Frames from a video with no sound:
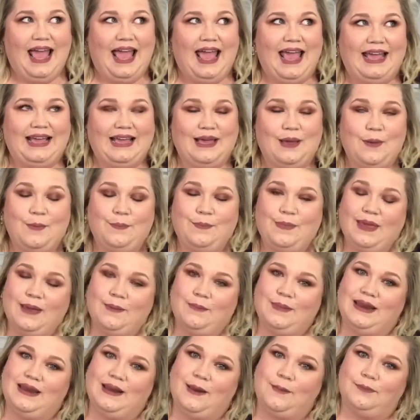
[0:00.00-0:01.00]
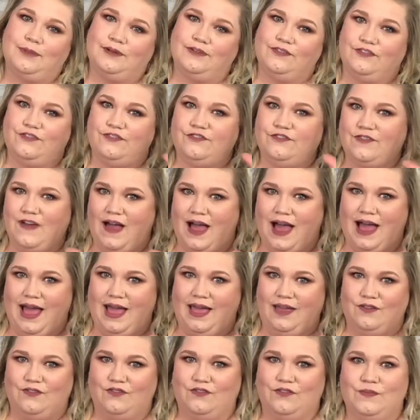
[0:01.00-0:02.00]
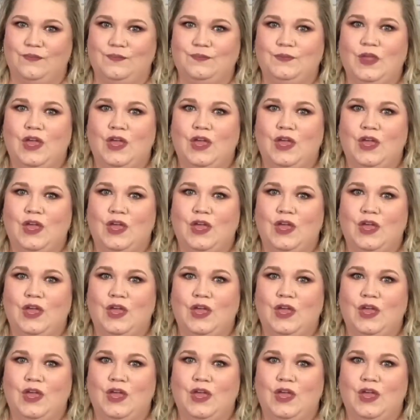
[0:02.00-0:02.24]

And commandment number 5,